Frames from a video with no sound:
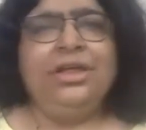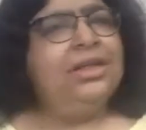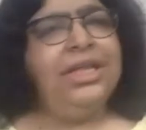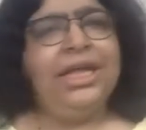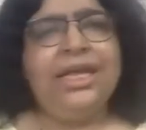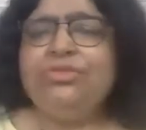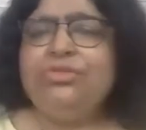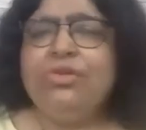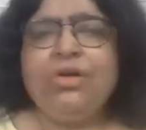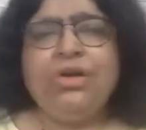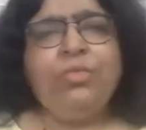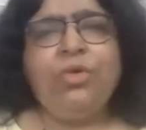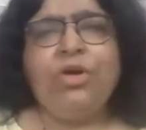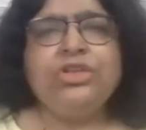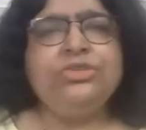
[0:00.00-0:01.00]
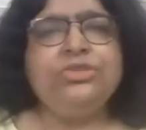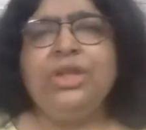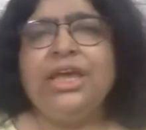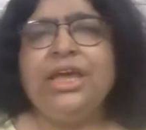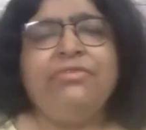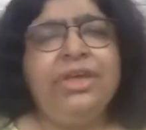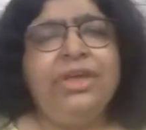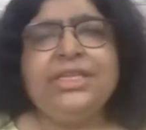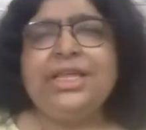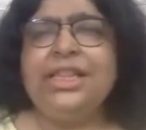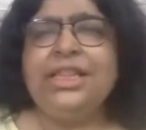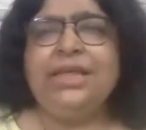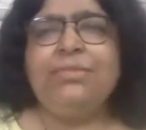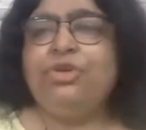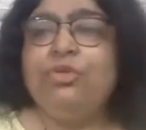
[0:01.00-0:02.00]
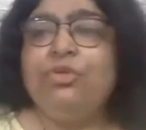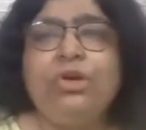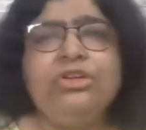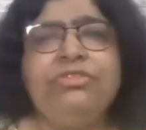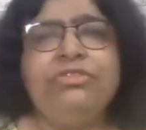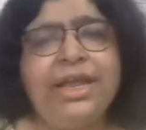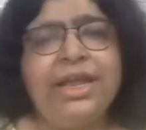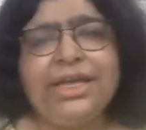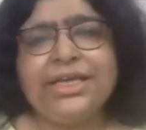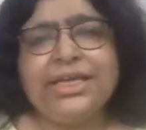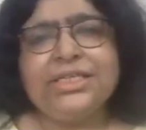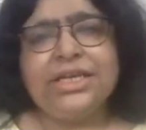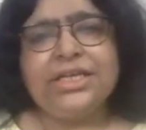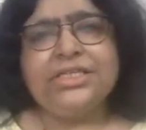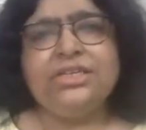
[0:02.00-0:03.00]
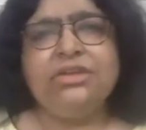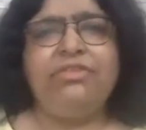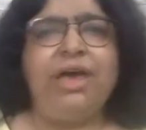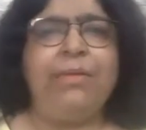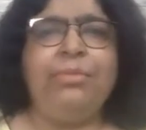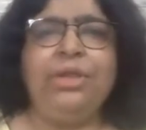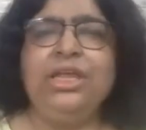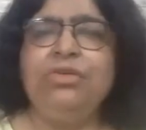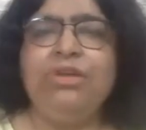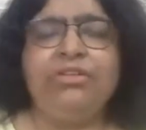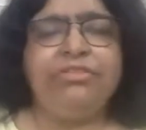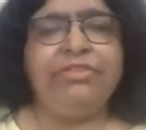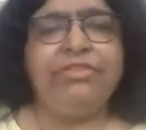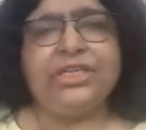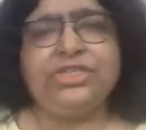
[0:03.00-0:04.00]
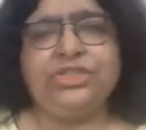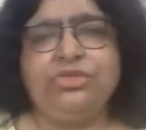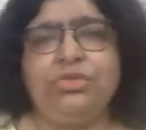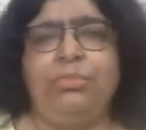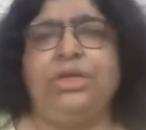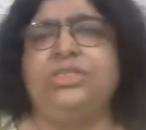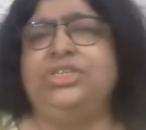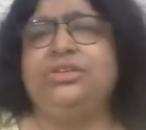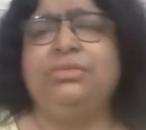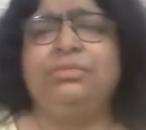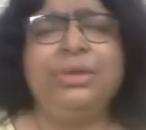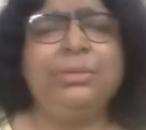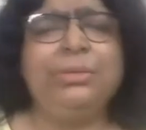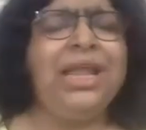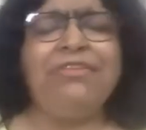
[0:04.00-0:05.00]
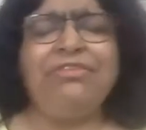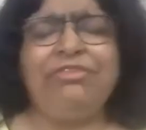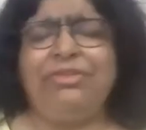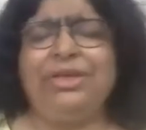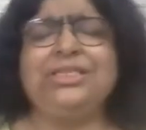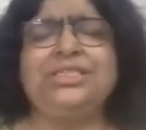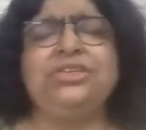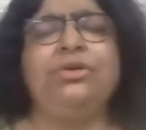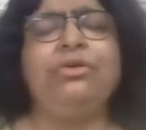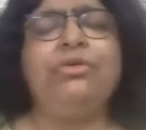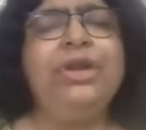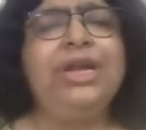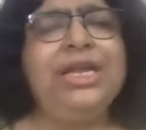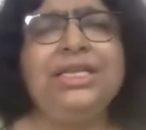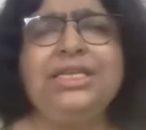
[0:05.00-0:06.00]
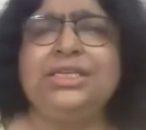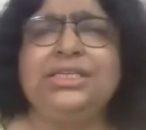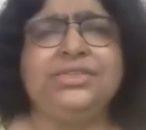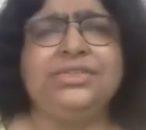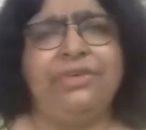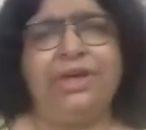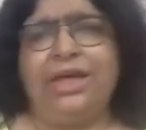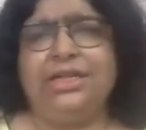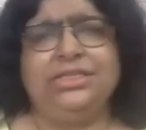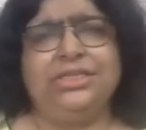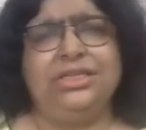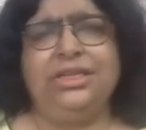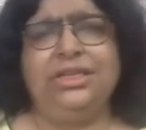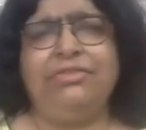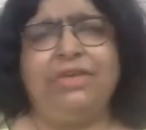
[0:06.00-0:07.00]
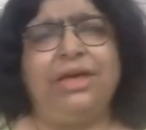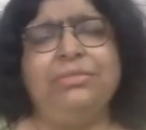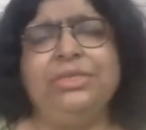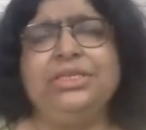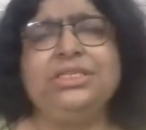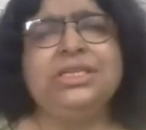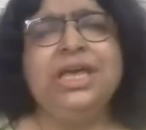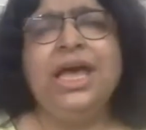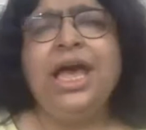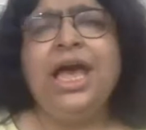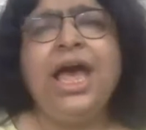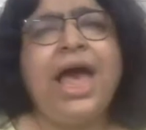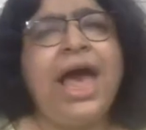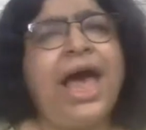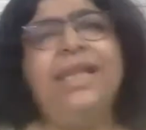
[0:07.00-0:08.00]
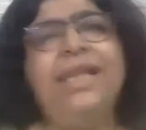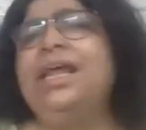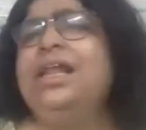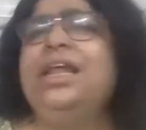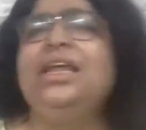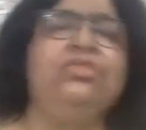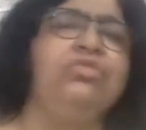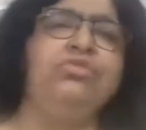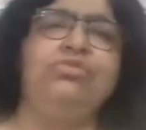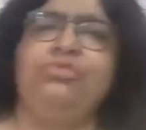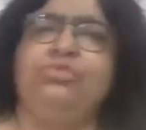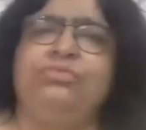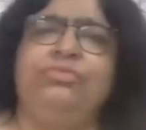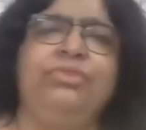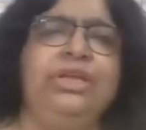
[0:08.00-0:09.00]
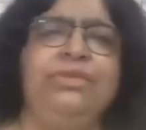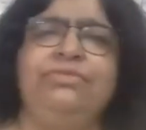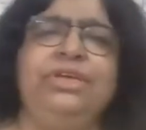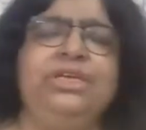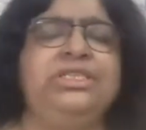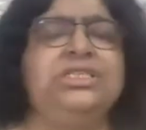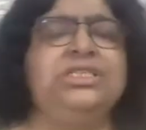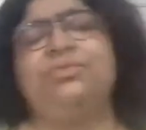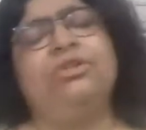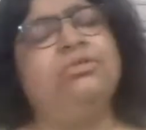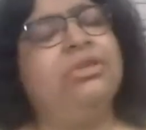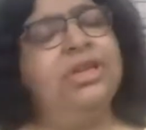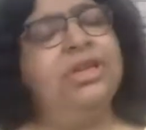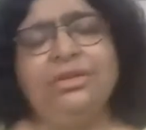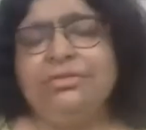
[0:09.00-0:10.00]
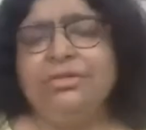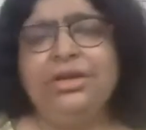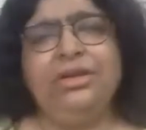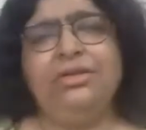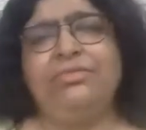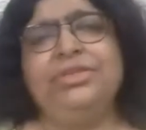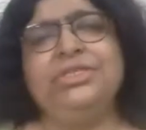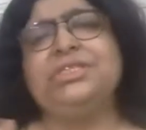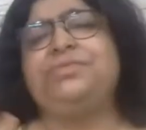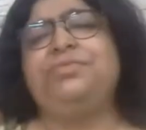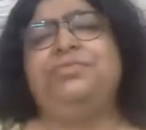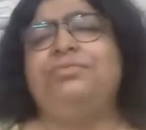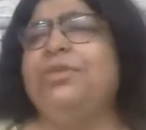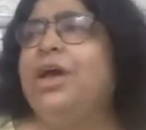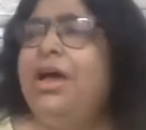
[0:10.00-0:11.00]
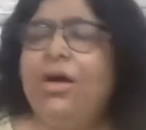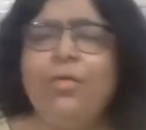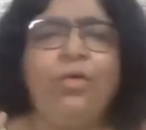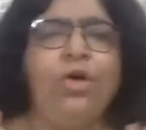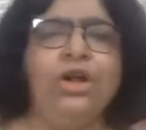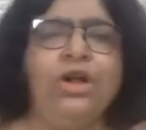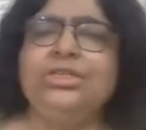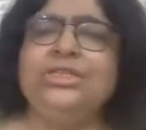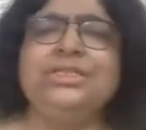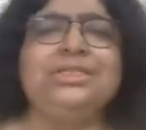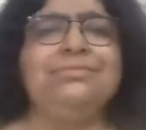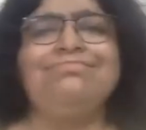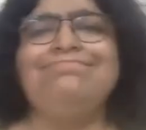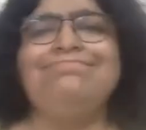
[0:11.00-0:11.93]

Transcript: They do not want to, like, we tell them, do you want to file a case against your family? You have faced so much. People have faced horrendous violence in their families. And they're like, no, we just want to, we just want to just